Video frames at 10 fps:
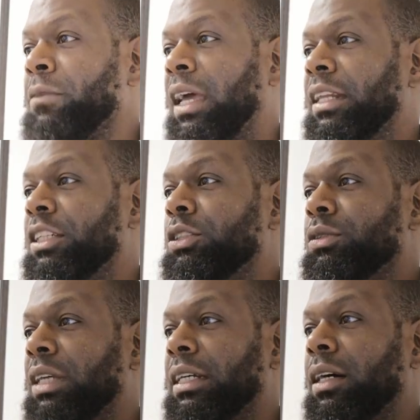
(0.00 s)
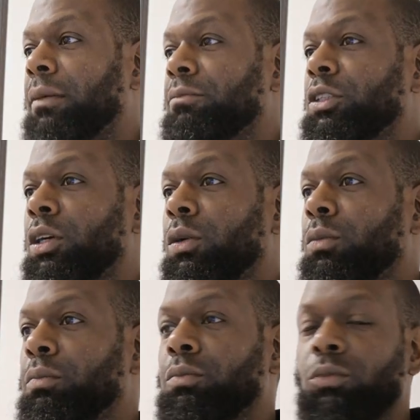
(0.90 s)
And then she was like, "You
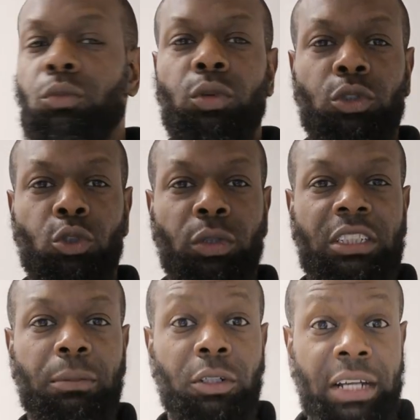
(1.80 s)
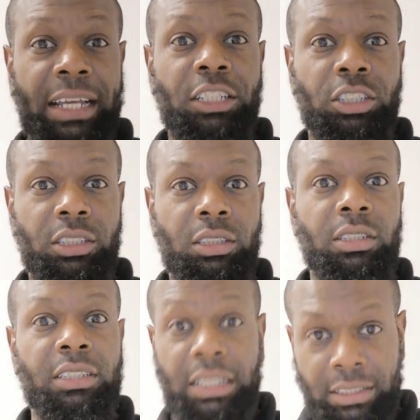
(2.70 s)
know, we're doing similar ages,
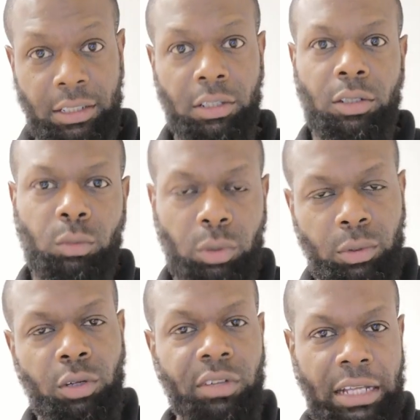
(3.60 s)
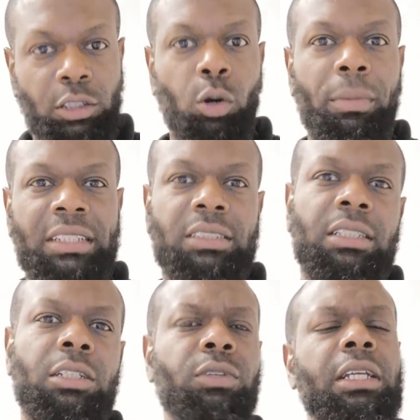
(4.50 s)
this, that, the other." We went over like the whole basics. I
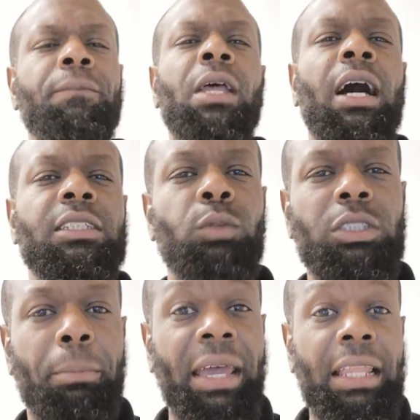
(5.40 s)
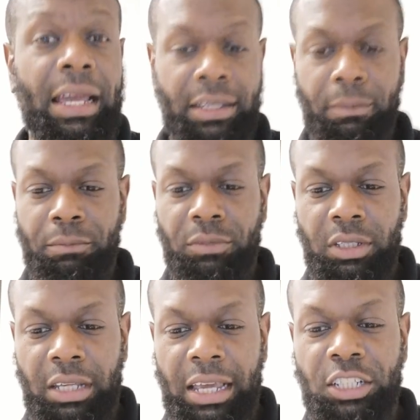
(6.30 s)
was like, "Really?" I was like, "What's the pay like?"
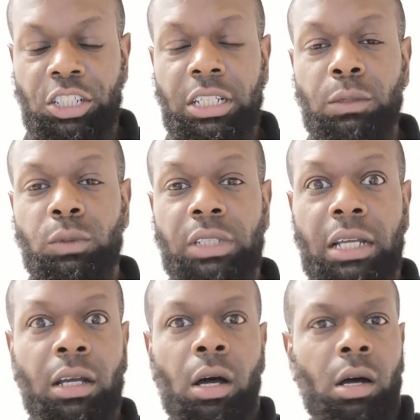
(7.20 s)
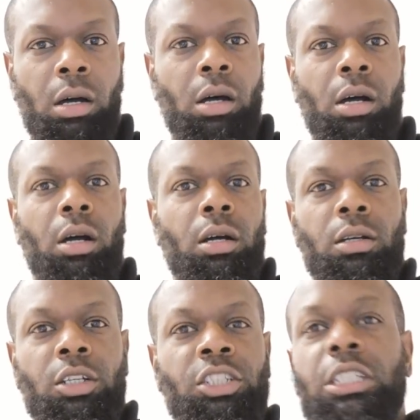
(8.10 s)
And she was like,
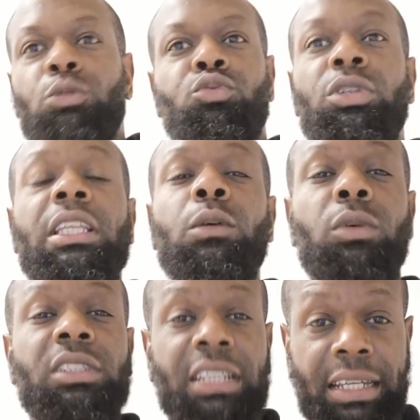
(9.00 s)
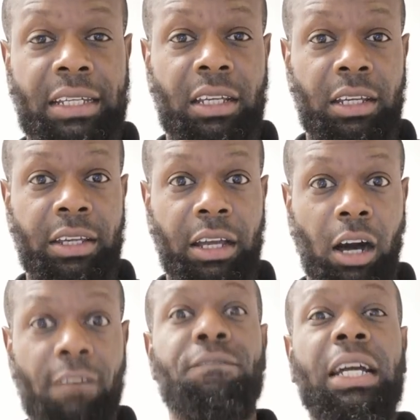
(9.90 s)
she really was like
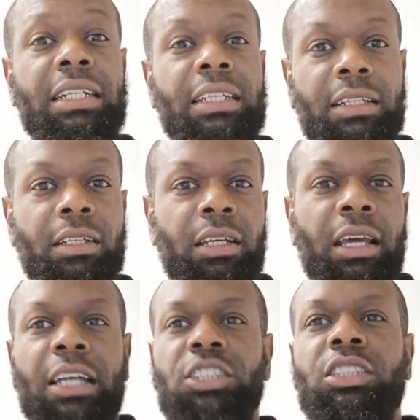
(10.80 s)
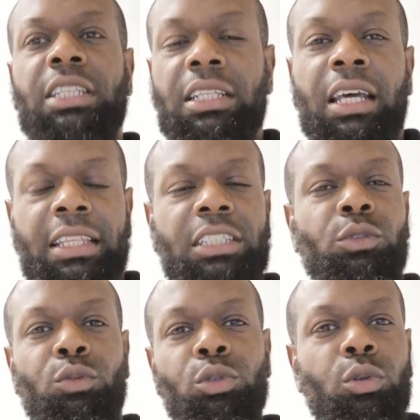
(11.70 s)
offended. And she said, "That's a
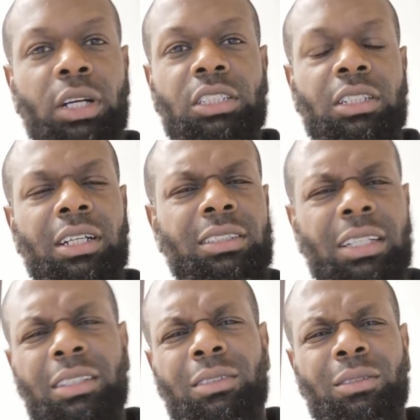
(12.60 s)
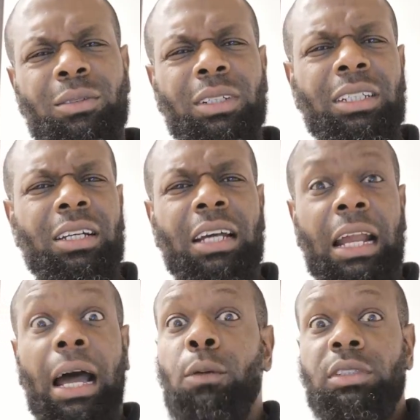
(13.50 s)
rude question." I was like, "What?"
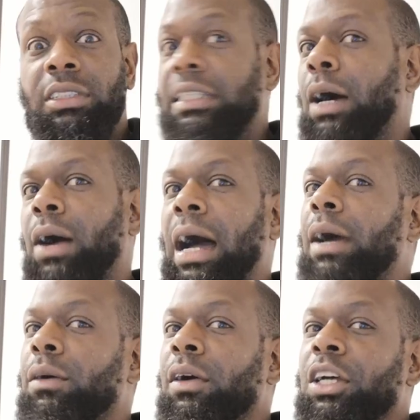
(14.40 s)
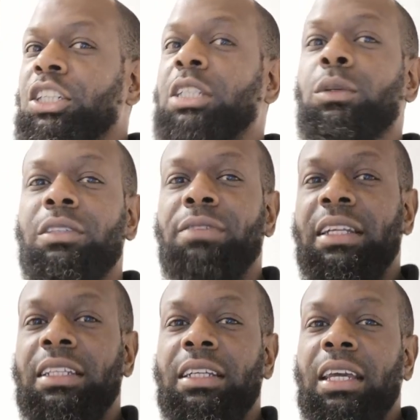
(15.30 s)
And she was
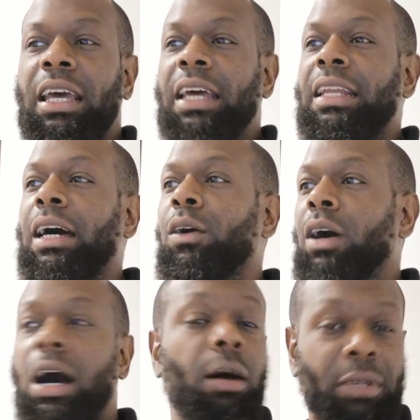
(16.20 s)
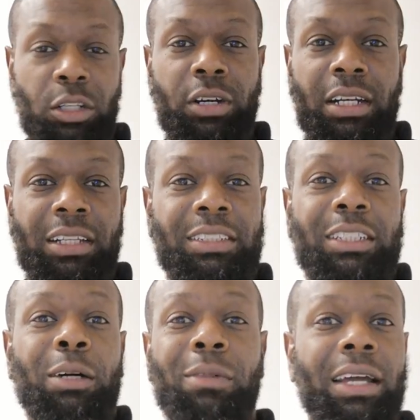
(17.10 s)
offended, and now I'm incredulous because
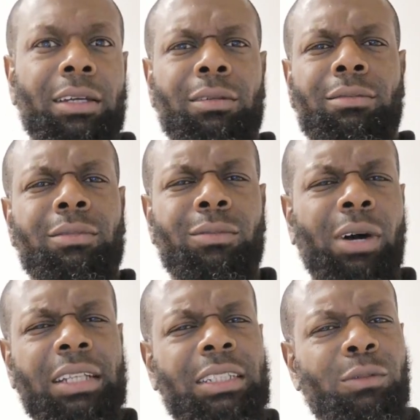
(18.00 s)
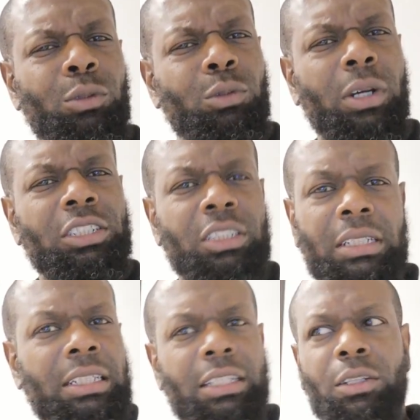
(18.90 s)
I'm like, "Why is that a rude question?" I
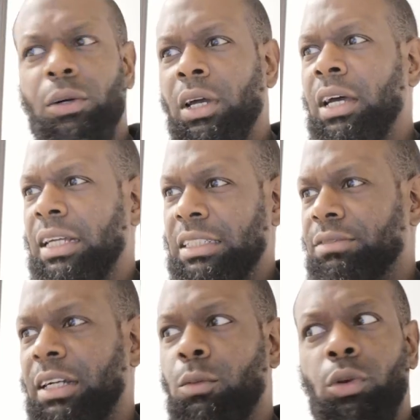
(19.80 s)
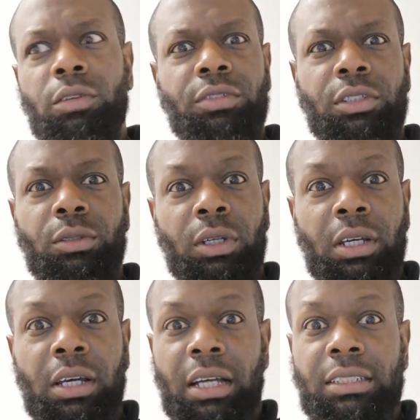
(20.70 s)
was like, "You know," I said, "if I can work for you,"
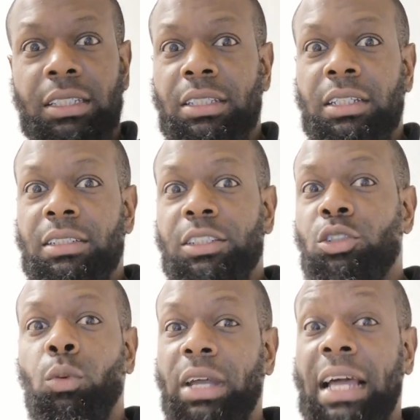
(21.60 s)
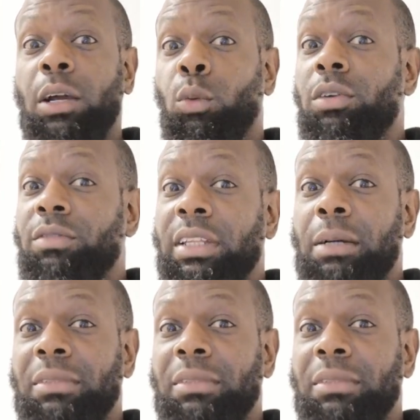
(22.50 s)
I said, "then there's no way I can work for them.